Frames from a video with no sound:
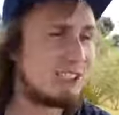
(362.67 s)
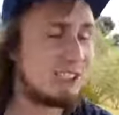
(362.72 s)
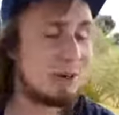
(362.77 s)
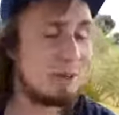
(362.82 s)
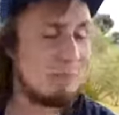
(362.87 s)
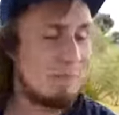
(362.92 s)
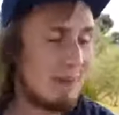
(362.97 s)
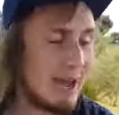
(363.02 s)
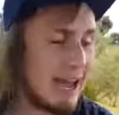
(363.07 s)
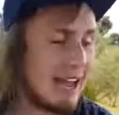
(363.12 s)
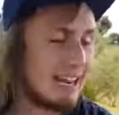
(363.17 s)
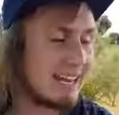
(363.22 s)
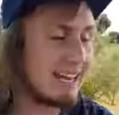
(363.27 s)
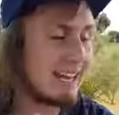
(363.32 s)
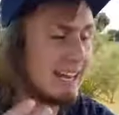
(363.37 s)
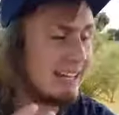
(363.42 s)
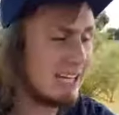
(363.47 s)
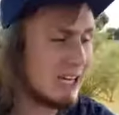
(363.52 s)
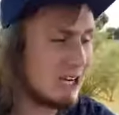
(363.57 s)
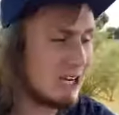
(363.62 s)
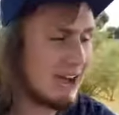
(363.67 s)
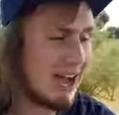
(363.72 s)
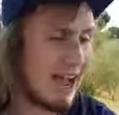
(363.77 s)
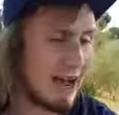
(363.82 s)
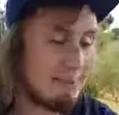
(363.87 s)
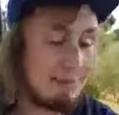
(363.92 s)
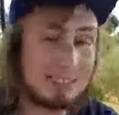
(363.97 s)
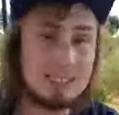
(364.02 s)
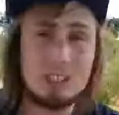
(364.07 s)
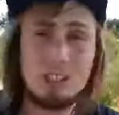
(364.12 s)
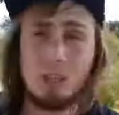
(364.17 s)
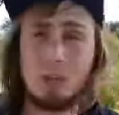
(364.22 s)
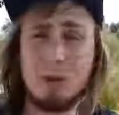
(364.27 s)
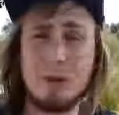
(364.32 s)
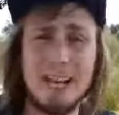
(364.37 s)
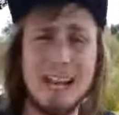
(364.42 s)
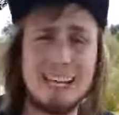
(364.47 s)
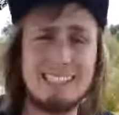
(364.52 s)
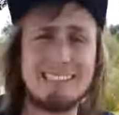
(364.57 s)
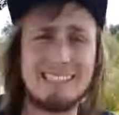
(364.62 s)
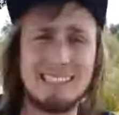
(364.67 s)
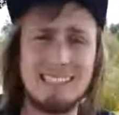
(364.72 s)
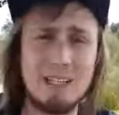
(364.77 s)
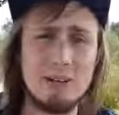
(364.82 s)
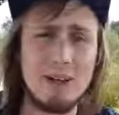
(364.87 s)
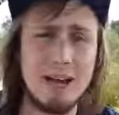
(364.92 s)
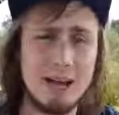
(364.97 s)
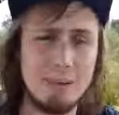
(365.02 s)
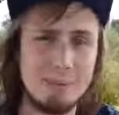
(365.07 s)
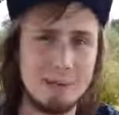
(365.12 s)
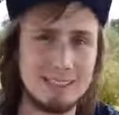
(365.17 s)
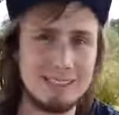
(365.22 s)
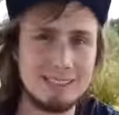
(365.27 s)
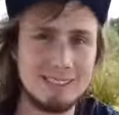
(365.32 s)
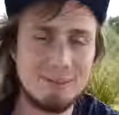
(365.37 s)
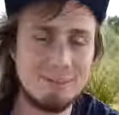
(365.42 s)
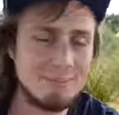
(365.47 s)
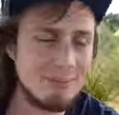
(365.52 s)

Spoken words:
to make a new habit, to create a new habit.